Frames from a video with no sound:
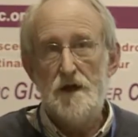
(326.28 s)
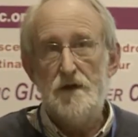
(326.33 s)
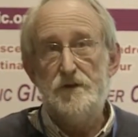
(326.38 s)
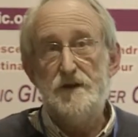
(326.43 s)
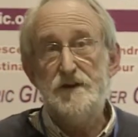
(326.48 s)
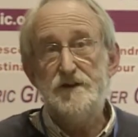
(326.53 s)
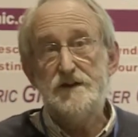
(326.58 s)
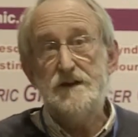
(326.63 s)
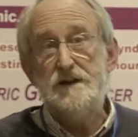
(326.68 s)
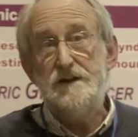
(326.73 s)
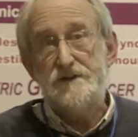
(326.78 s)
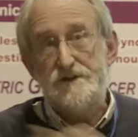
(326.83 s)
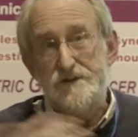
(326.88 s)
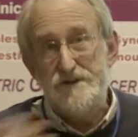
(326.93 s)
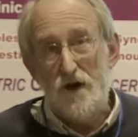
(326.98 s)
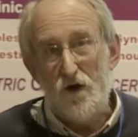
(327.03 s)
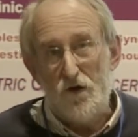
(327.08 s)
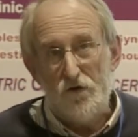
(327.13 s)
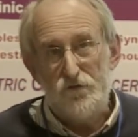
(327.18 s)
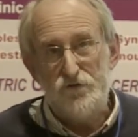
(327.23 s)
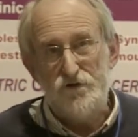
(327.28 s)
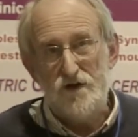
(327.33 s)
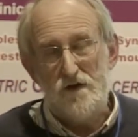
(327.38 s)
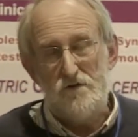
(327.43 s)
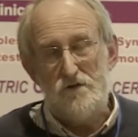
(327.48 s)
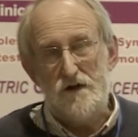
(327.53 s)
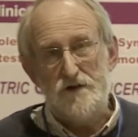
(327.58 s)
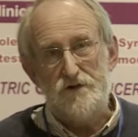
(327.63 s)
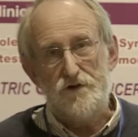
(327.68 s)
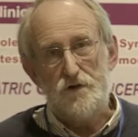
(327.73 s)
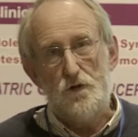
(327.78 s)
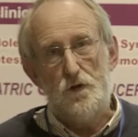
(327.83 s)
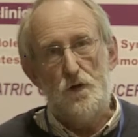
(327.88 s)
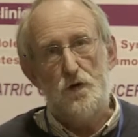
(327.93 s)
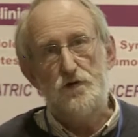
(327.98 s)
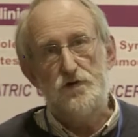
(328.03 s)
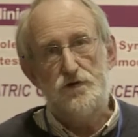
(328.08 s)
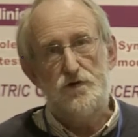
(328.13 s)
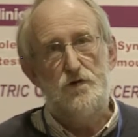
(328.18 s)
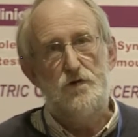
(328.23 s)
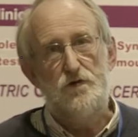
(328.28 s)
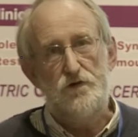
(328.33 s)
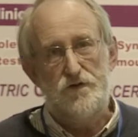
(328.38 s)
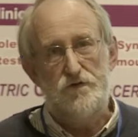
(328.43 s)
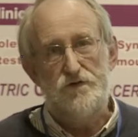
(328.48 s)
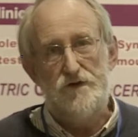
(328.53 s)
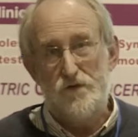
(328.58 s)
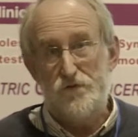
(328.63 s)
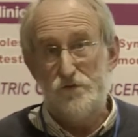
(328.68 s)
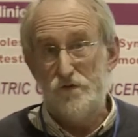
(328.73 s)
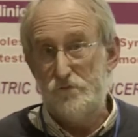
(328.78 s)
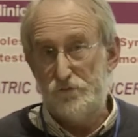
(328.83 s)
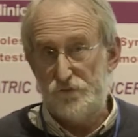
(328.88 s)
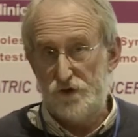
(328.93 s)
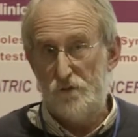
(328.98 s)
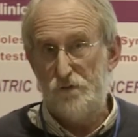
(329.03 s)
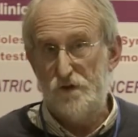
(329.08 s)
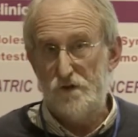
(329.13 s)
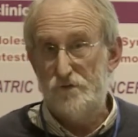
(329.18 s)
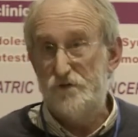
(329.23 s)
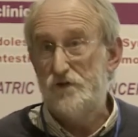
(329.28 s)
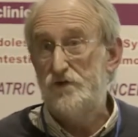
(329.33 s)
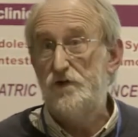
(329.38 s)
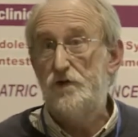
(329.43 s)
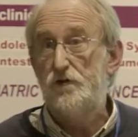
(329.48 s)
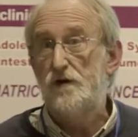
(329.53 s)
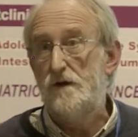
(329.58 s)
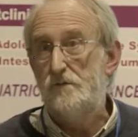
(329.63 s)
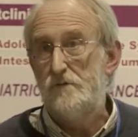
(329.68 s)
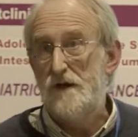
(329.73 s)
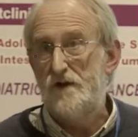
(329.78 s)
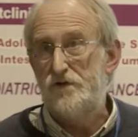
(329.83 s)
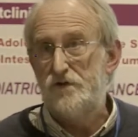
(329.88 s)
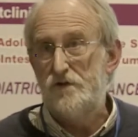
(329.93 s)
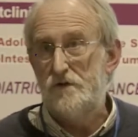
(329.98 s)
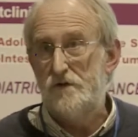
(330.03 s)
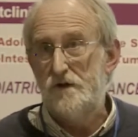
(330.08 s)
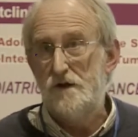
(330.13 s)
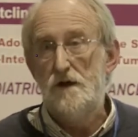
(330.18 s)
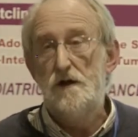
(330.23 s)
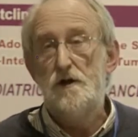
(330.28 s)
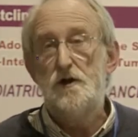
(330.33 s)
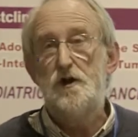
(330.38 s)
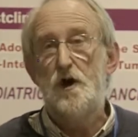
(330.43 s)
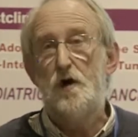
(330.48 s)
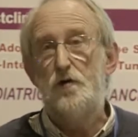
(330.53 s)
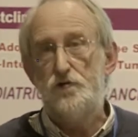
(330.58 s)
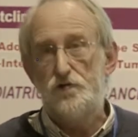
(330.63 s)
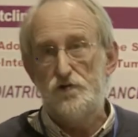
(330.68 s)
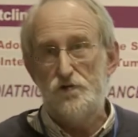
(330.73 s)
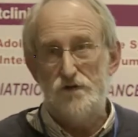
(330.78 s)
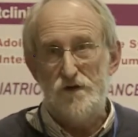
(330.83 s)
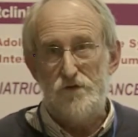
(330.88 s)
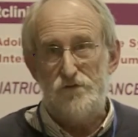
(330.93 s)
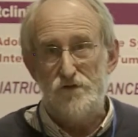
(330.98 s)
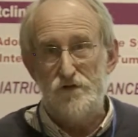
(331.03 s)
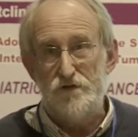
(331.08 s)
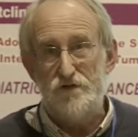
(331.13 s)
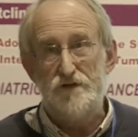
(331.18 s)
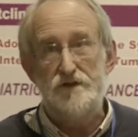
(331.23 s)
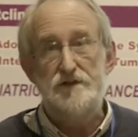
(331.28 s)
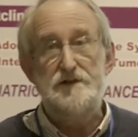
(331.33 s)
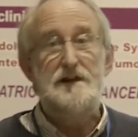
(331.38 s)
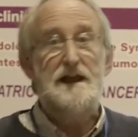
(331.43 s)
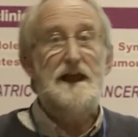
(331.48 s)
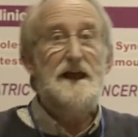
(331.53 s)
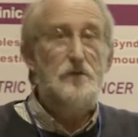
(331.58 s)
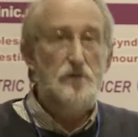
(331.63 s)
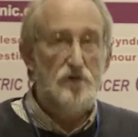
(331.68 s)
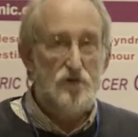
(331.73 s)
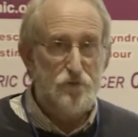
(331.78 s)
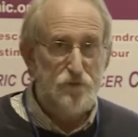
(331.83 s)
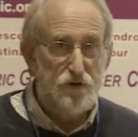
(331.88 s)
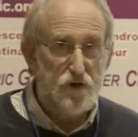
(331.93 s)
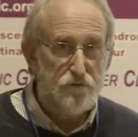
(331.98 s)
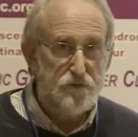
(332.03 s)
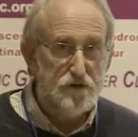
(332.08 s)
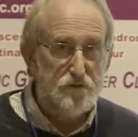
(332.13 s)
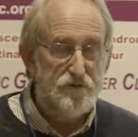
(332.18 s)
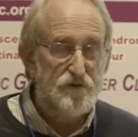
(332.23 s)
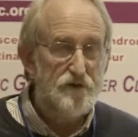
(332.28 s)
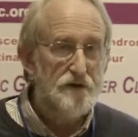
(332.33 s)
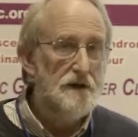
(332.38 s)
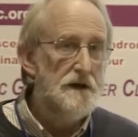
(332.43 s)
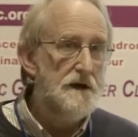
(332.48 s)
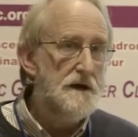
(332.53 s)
This in itself generates all sorts of different problems, as you can imagine, cultural differences, language problems.